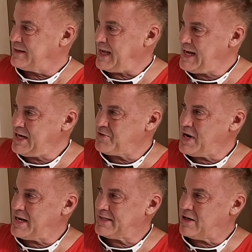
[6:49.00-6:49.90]
Lady
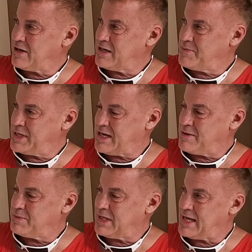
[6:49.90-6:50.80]
drinks are going to
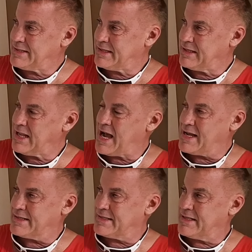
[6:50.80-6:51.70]
become less and
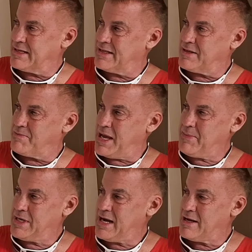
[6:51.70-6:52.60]
less. The
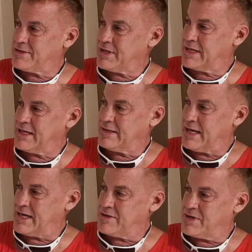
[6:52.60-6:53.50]
baby dolls are going to get
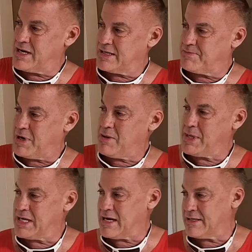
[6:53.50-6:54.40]
lady drinks.
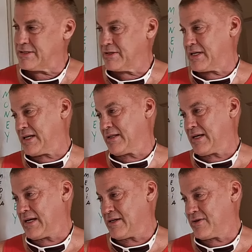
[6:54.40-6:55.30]
Barbie dolls are going to get
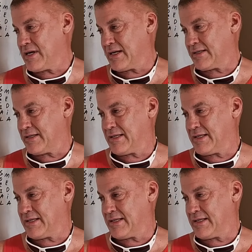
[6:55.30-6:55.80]
lady drinks.